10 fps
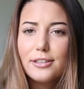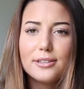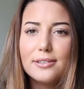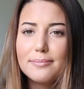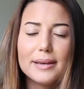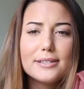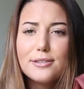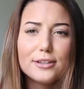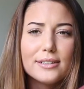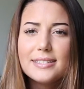look makes
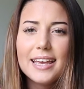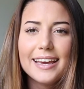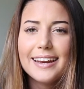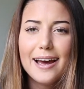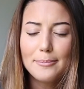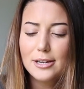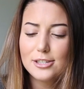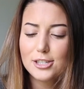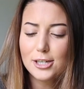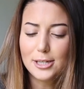you look tan, I'm not
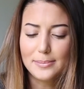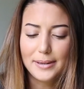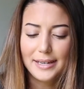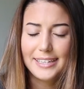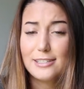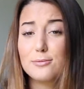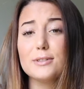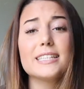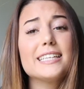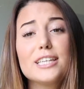sure, but it's
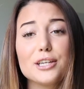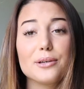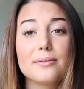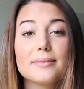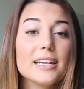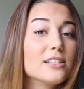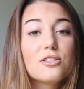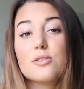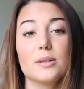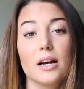really cute and it's
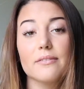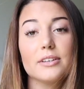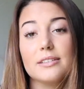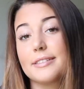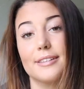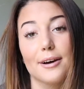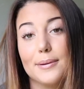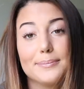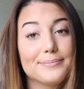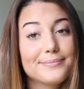super comfy, so.